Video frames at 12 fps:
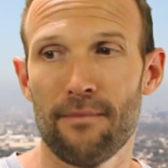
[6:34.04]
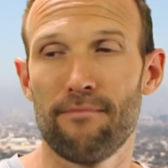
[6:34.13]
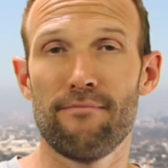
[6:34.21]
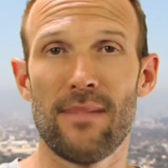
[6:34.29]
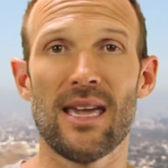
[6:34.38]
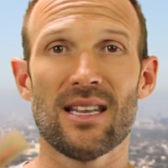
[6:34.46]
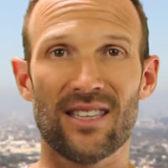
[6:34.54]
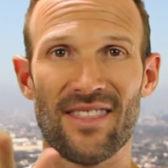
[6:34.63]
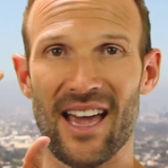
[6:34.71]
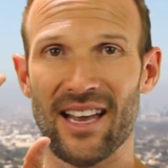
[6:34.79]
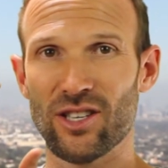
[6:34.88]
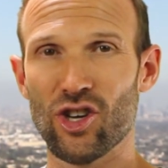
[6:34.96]
meet
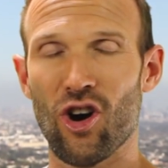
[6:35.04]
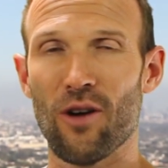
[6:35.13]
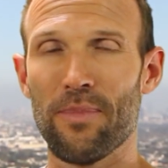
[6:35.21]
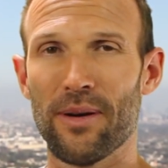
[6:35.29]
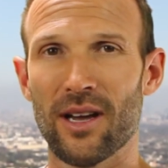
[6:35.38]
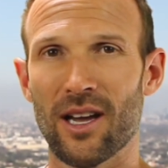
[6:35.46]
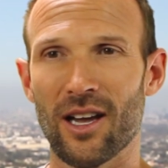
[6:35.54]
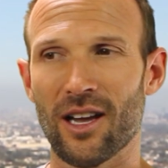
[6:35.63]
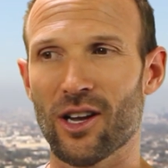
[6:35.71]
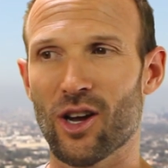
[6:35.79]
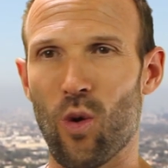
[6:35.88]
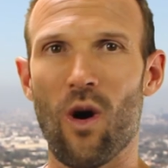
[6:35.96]
that top
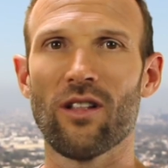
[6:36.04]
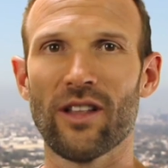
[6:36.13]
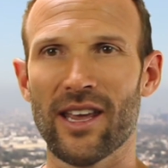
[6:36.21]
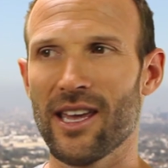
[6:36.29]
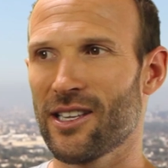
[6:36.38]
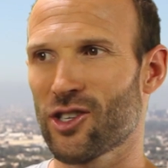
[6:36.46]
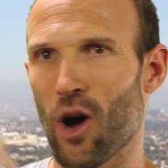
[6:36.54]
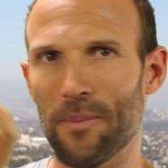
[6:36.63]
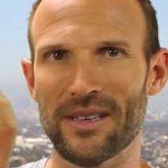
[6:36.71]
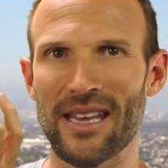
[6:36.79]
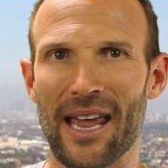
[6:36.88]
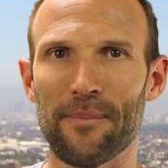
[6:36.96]
quality,
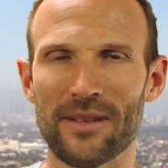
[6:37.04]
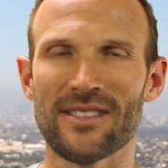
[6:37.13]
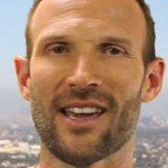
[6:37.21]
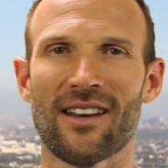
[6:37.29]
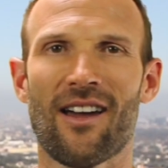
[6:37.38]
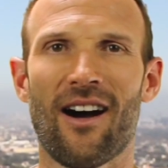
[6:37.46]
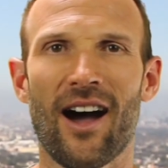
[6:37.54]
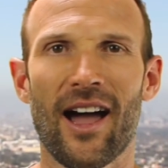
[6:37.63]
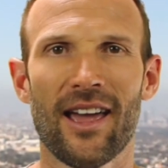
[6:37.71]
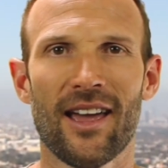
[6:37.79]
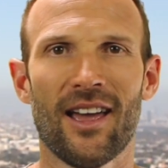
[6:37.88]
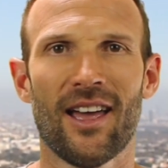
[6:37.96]
top 10%
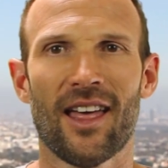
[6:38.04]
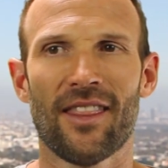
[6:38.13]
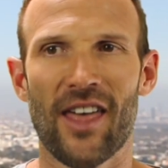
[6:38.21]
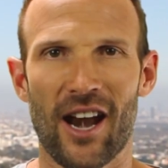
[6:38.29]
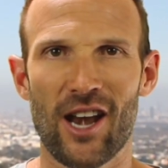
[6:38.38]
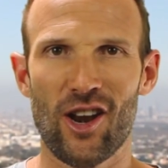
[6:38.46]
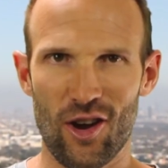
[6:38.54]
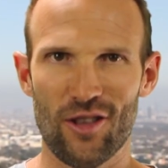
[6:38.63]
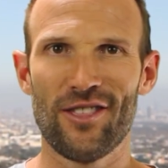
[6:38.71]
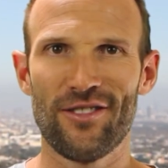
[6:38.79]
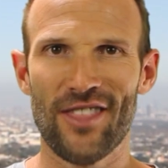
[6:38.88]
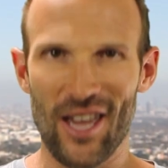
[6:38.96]
guy that I
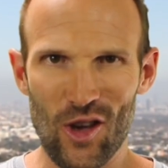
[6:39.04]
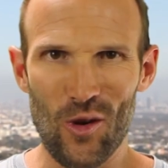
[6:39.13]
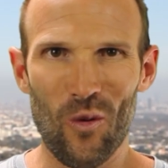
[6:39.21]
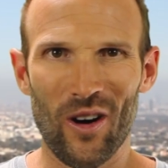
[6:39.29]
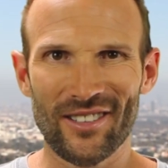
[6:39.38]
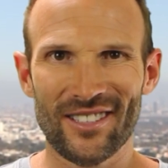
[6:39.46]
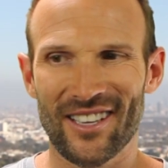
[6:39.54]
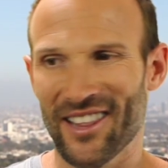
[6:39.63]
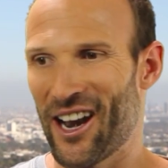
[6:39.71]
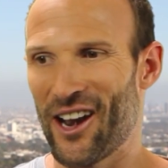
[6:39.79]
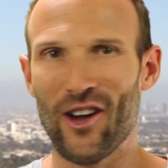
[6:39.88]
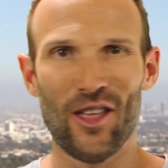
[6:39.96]
know that you want,
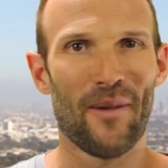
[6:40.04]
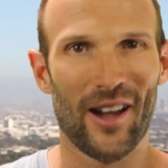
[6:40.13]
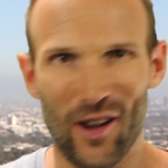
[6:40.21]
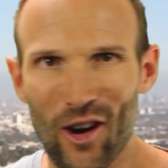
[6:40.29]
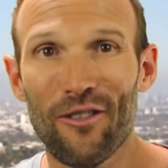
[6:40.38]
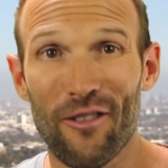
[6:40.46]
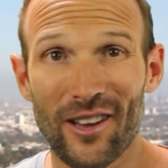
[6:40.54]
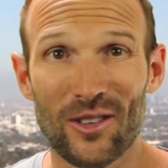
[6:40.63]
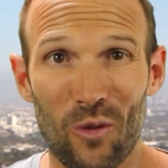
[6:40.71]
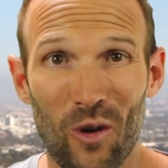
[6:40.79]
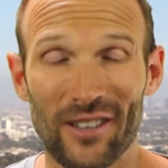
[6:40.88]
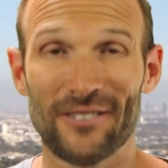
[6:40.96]
that I know that my
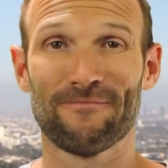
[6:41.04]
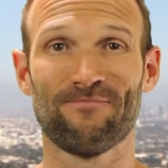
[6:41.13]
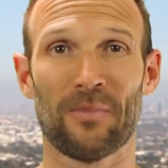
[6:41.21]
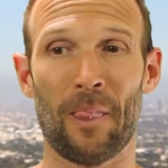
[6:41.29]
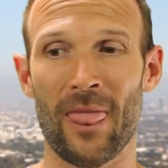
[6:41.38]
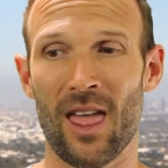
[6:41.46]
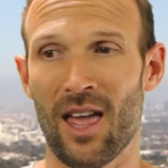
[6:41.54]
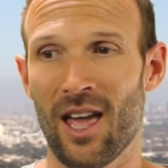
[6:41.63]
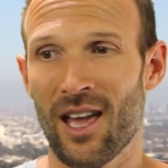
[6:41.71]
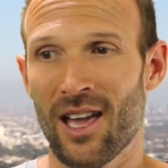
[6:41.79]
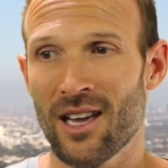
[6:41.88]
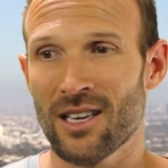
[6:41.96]
girlfriends want.
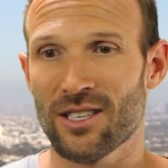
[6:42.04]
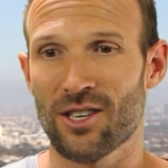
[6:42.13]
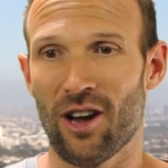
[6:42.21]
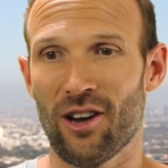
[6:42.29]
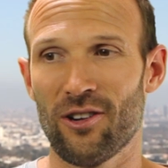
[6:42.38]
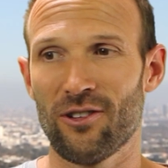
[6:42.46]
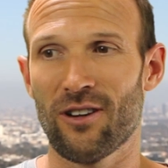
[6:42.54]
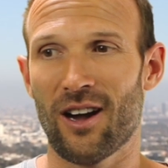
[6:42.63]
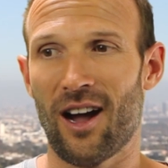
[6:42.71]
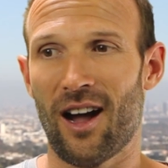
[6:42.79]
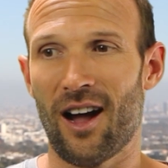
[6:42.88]
So